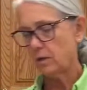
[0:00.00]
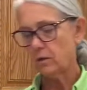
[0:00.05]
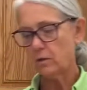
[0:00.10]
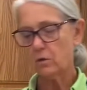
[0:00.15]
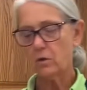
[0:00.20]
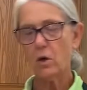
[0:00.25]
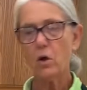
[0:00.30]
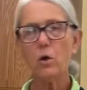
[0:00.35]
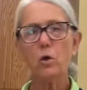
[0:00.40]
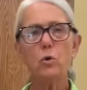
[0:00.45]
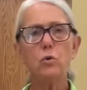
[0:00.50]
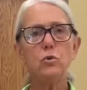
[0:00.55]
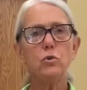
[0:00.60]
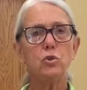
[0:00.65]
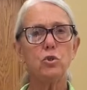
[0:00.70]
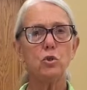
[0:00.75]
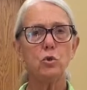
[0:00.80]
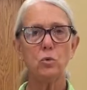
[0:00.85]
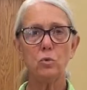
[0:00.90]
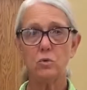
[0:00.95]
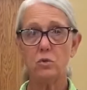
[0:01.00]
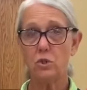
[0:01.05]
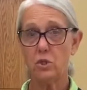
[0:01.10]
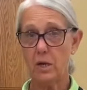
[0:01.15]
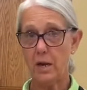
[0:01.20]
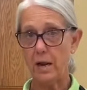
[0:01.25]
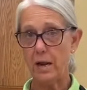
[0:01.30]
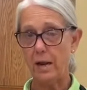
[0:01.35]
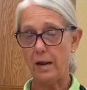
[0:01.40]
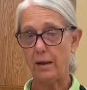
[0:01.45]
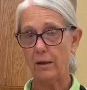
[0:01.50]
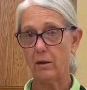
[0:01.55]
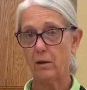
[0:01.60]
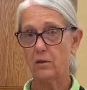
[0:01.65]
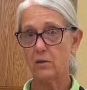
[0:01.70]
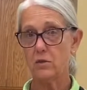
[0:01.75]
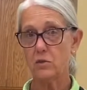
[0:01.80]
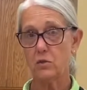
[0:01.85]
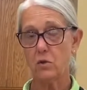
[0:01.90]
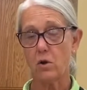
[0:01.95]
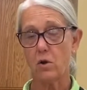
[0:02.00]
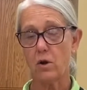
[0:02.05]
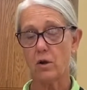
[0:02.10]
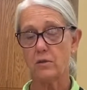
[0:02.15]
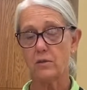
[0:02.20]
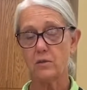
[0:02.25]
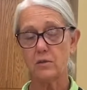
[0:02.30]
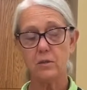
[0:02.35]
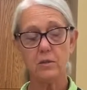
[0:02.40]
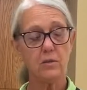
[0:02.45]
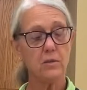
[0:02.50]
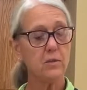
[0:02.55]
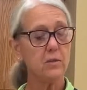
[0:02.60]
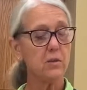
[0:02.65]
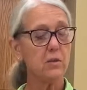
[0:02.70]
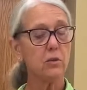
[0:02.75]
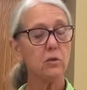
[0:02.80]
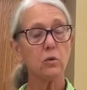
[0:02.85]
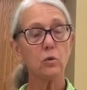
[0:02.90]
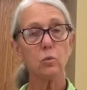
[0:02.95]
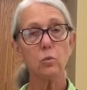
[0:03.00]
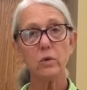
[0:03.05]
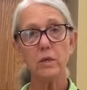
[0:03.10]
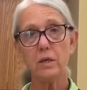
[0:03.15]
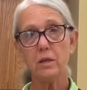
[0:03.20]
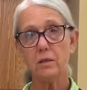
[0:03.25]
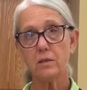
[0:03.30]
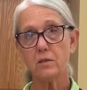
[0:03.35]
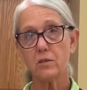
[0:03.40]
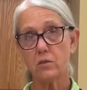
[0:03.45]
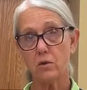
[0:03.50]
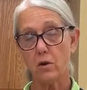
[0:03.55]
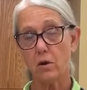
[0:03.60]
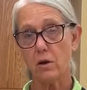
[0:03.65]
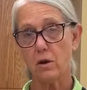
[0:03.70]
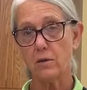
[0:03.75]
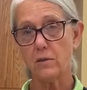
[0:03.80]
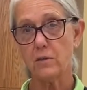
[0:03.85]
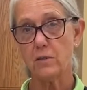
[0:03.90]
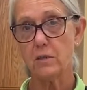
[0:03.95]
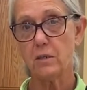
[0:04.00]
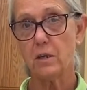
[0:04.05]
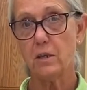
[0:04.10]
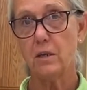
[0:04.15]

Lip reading: Gochujang sauce. This is a Korean sauce.